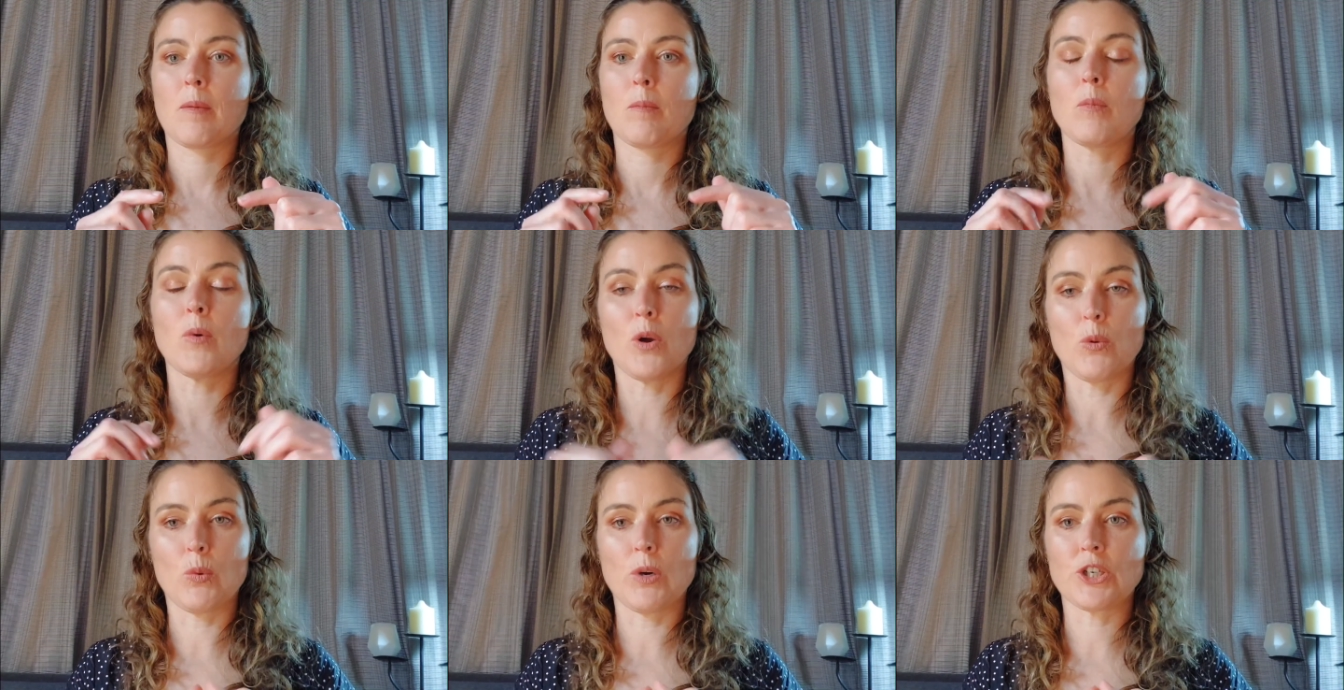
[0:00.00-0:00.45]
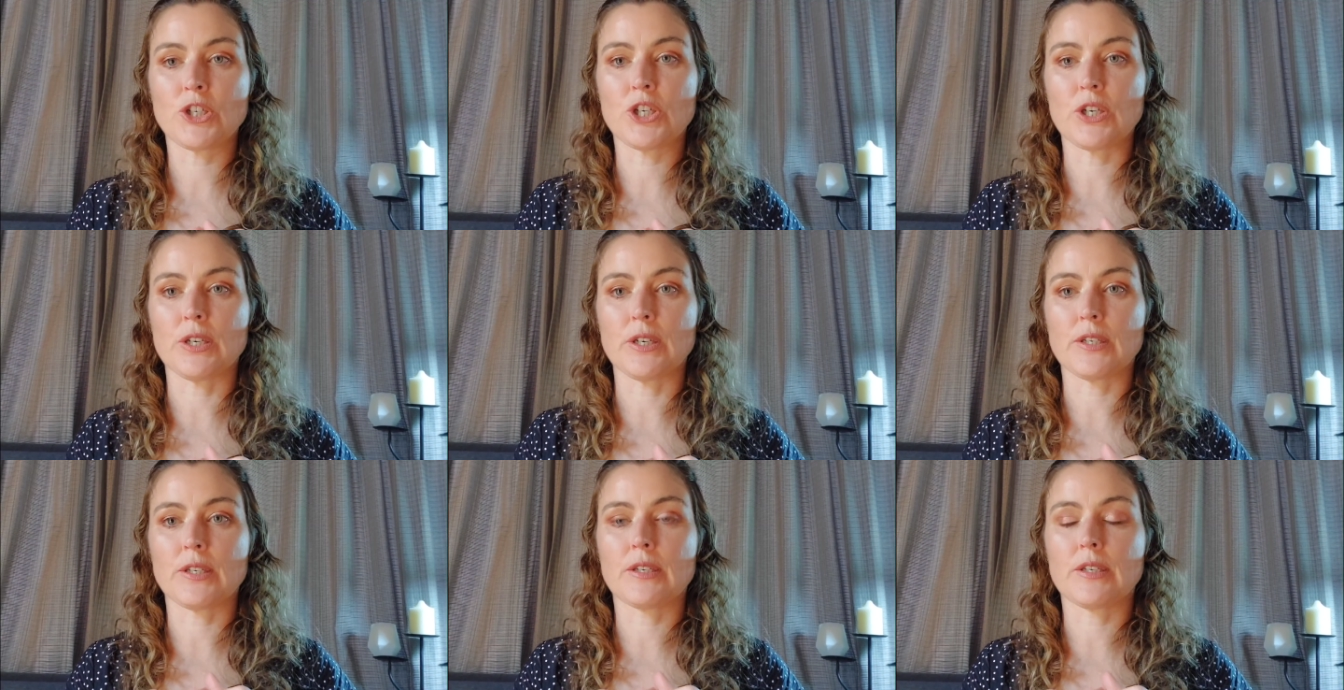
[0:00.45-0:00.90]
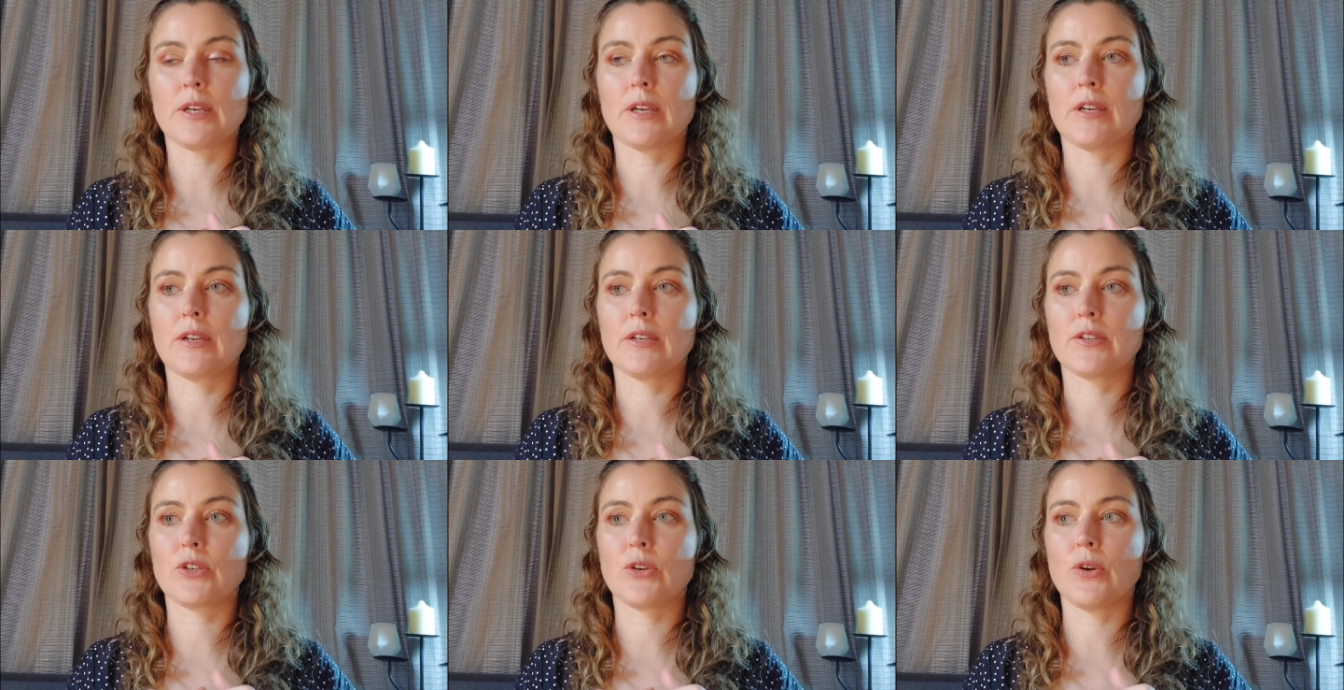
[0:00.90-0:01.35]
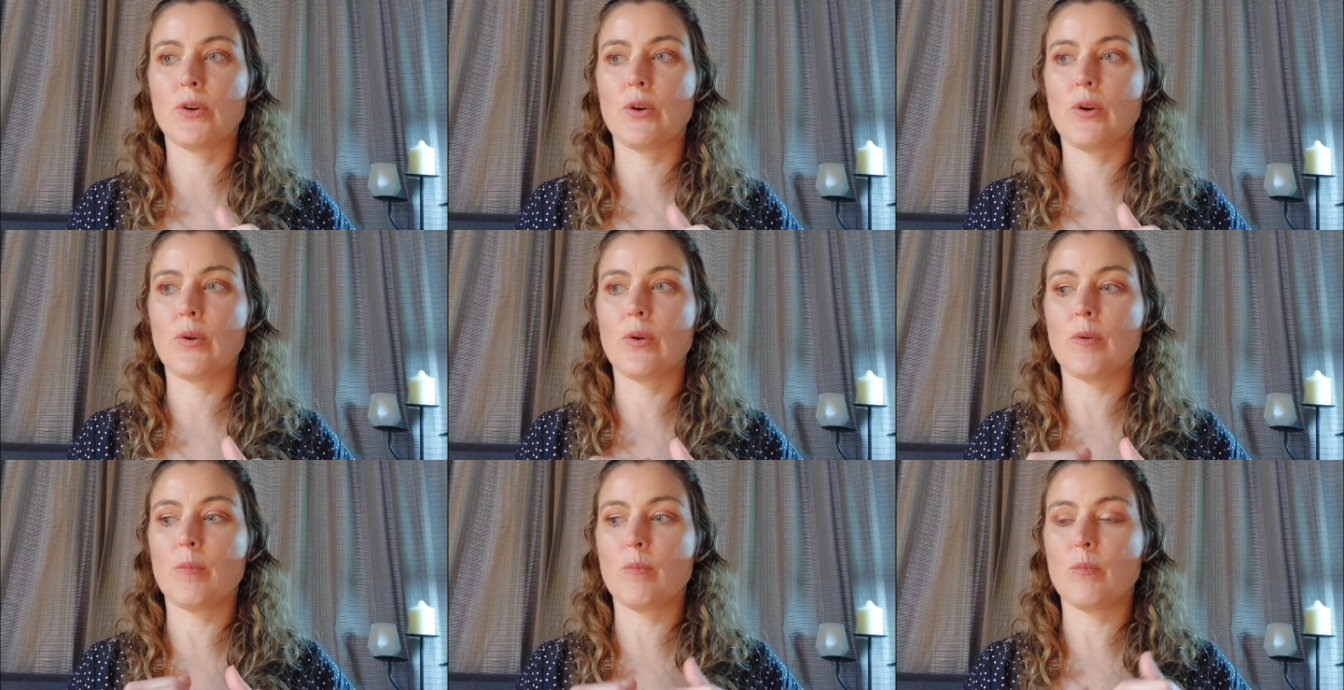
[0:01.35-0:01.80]
my wish list,
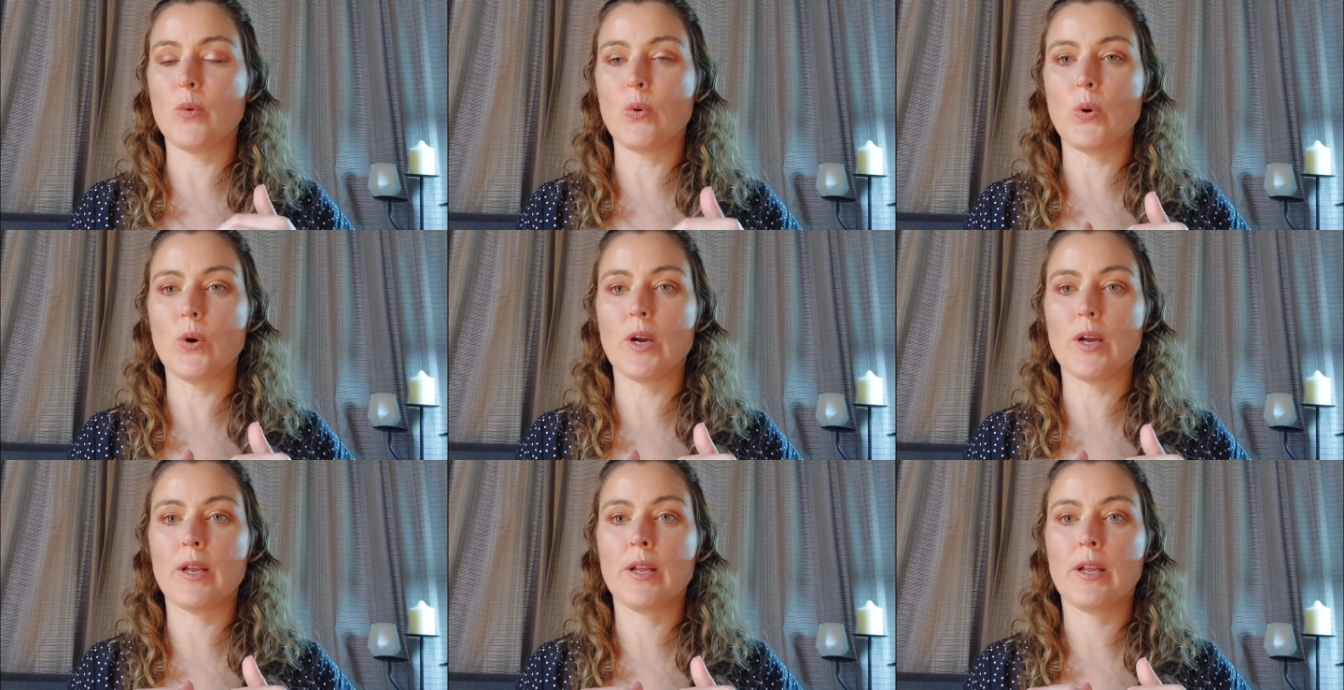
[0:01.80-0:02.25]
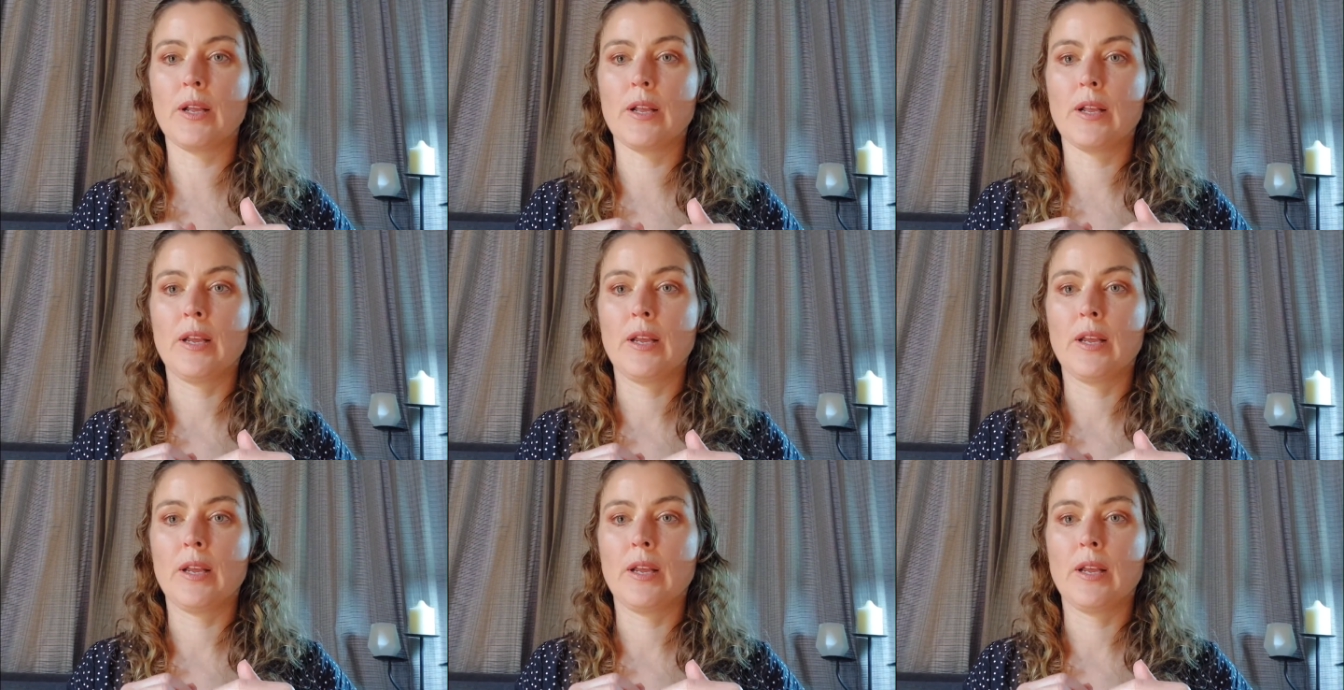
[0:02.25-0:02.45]
2 more